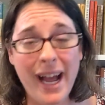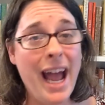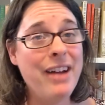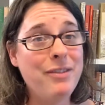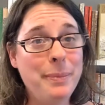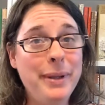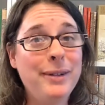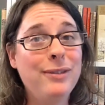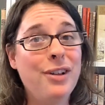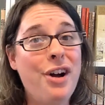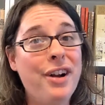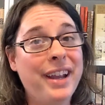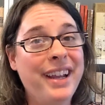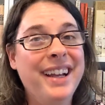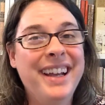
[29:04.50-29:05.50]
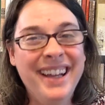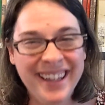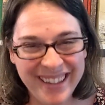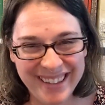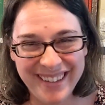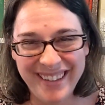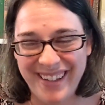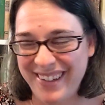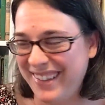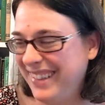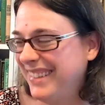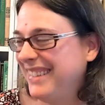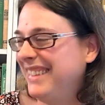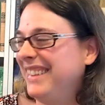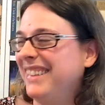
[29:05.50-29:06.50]
I have a bit of logging
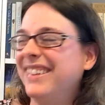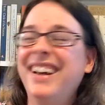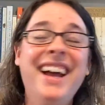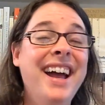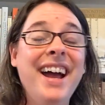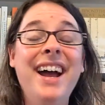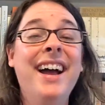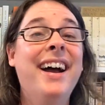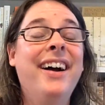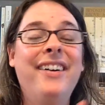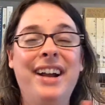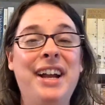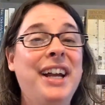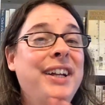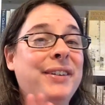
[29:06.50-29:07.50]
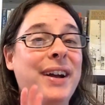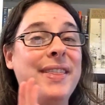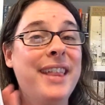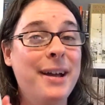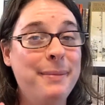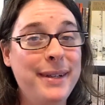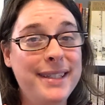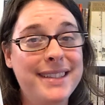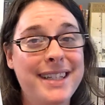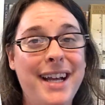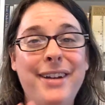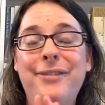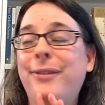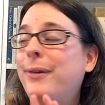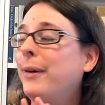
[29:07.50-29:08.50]
to do. Okay, anyway, that being
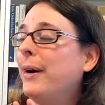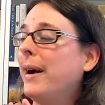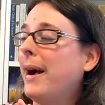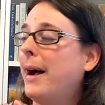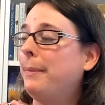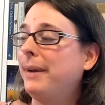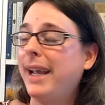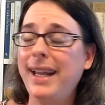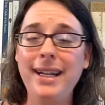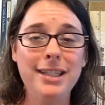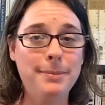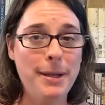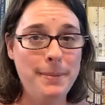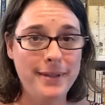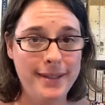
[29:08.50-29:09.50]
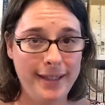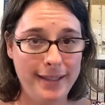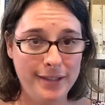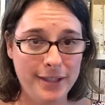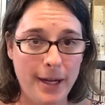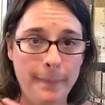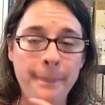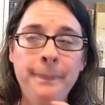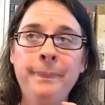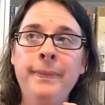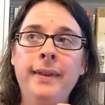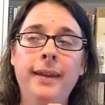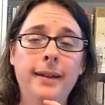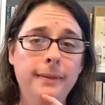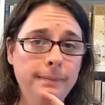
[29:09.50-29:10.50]
said, for Katie's Babysitting Job,
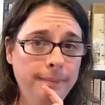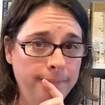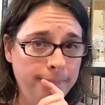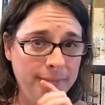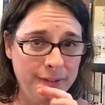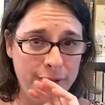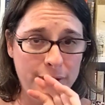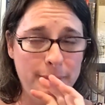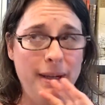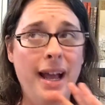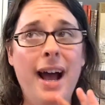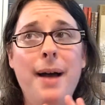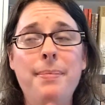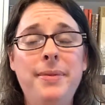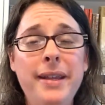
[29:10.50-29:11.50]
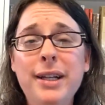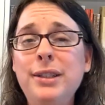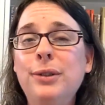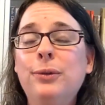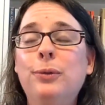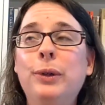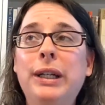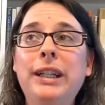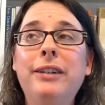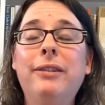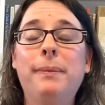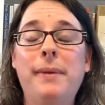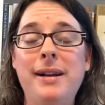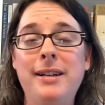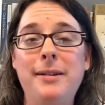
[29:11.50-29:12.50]
excuse me, this really
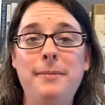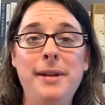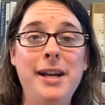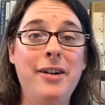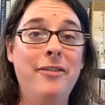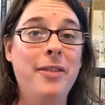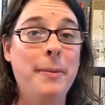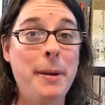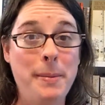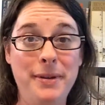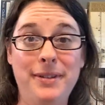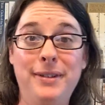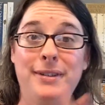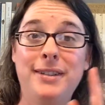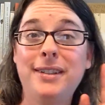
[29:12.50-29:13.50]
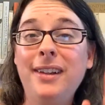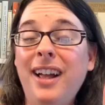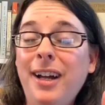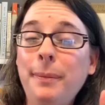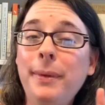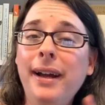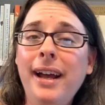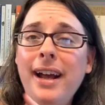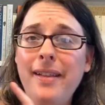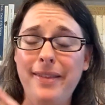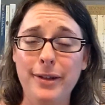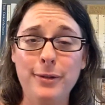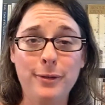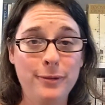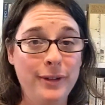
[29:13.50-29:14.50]
reminded me of the Babysitters Club.
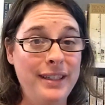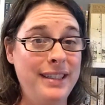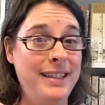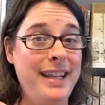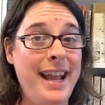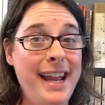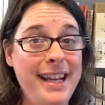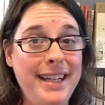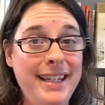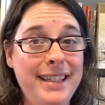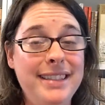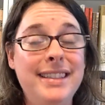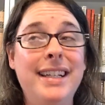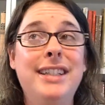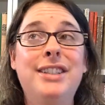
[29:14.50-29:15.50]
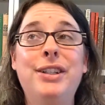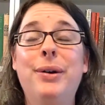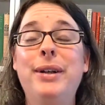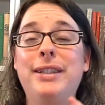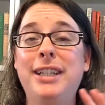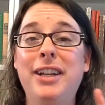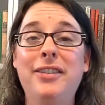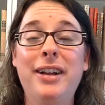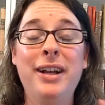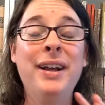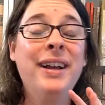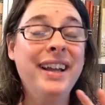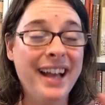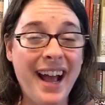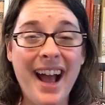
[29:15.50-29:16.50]
This was written in the 80s, and so it's giving,
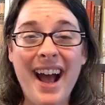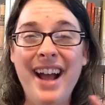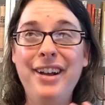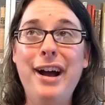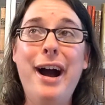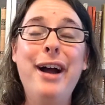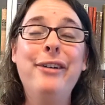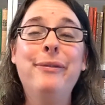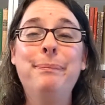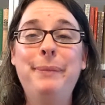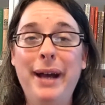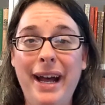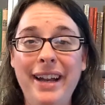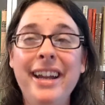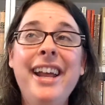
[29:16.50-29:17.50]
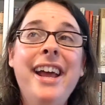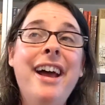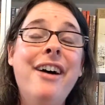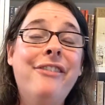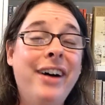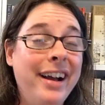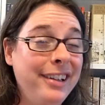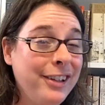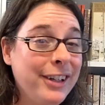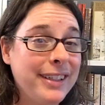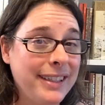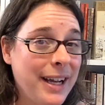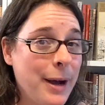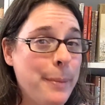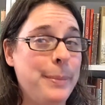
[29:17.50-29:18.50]
I bet if I
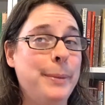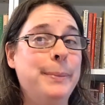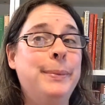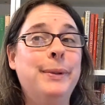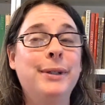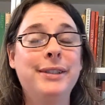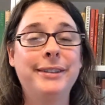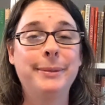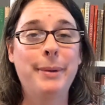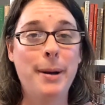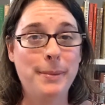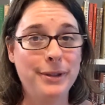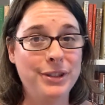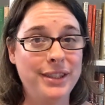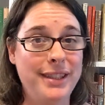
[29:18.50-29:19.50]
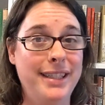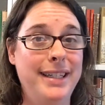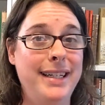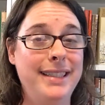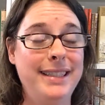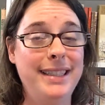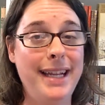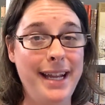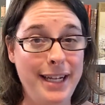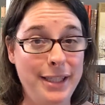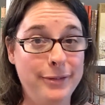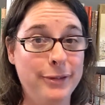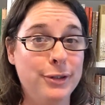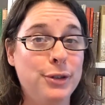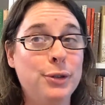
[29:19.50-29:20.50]
looked up books published in the
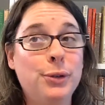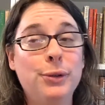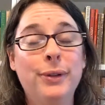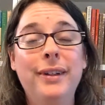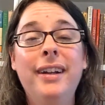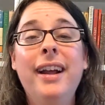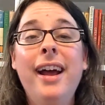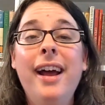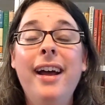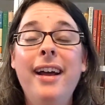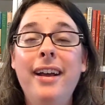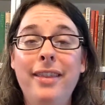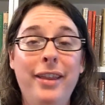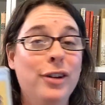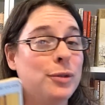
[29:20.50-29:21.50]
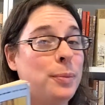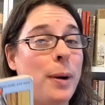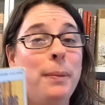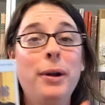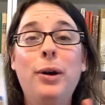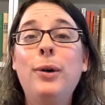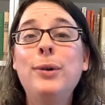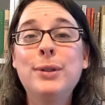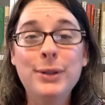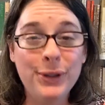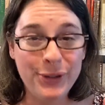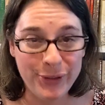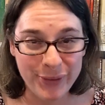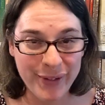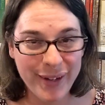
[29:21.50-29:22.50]
1980s for children, there's probably a whole
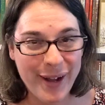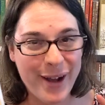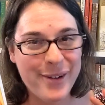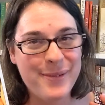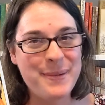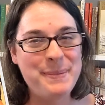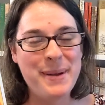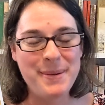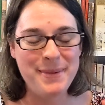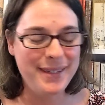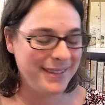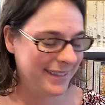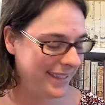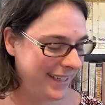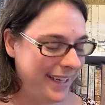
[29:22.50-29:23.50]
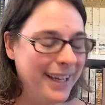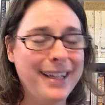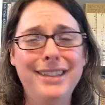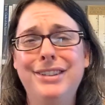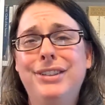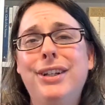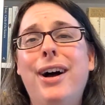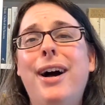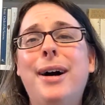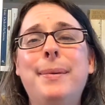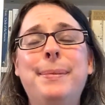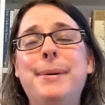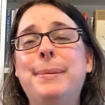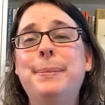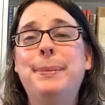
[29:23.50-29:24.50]
slew of babysitting
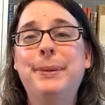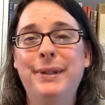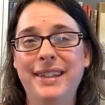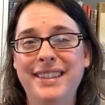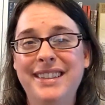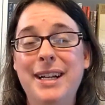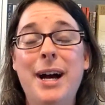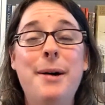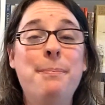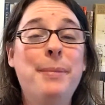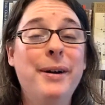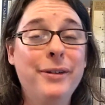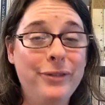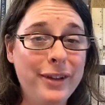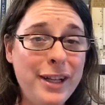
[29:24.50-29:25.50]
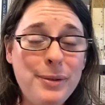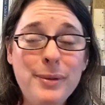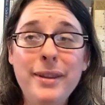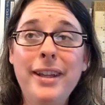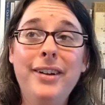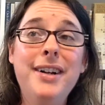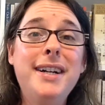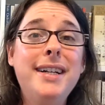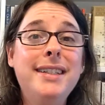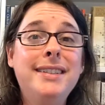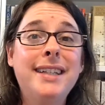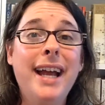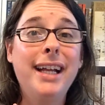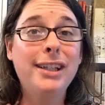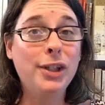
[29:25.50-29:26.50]
job books. But for this one, there is
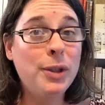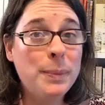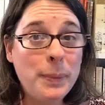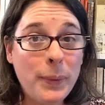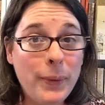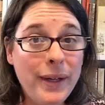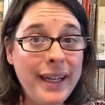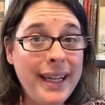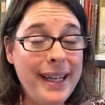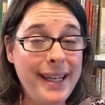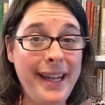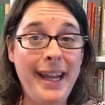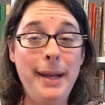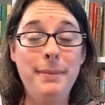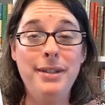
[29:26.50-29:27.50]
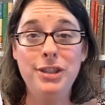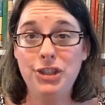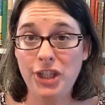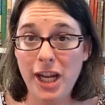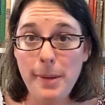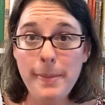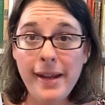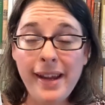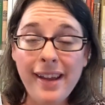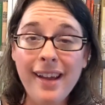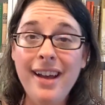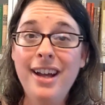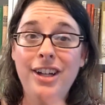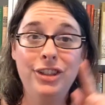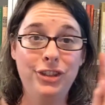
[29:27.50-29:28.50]
a little boy named Jamie,
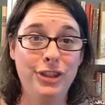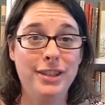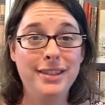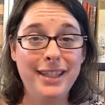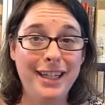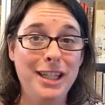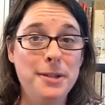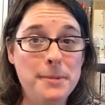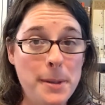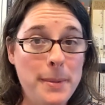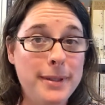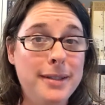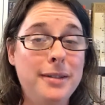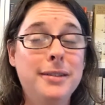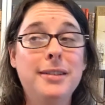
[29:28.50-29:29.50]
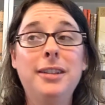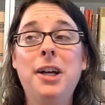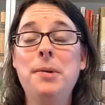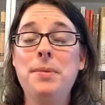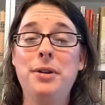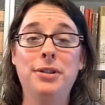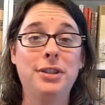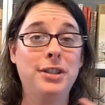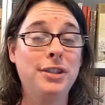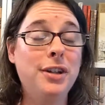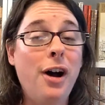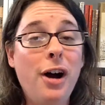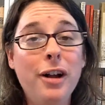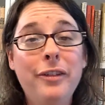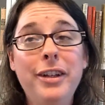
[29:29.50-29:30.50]
just like in the Babysitters Club. There's a
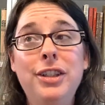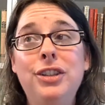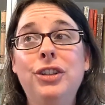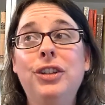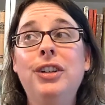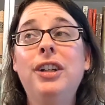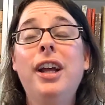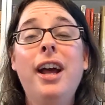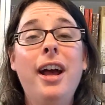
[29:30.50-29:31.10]
dog featured.